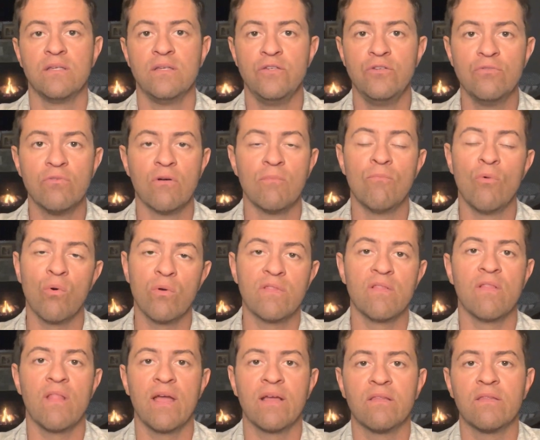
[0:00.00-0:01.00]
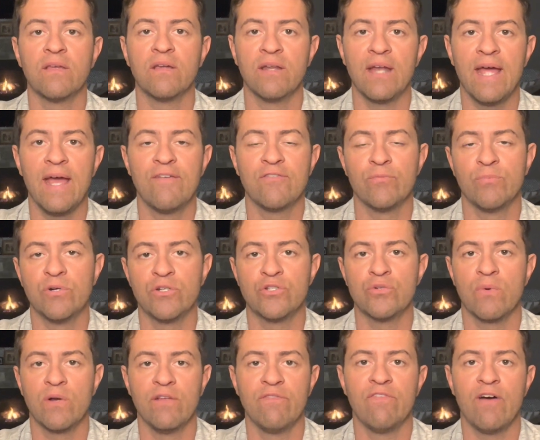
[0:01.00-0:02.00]
you are more than likely going to have to put
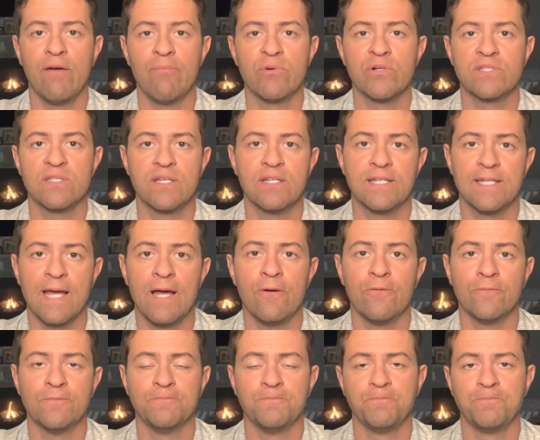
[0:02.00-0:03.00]
25% down.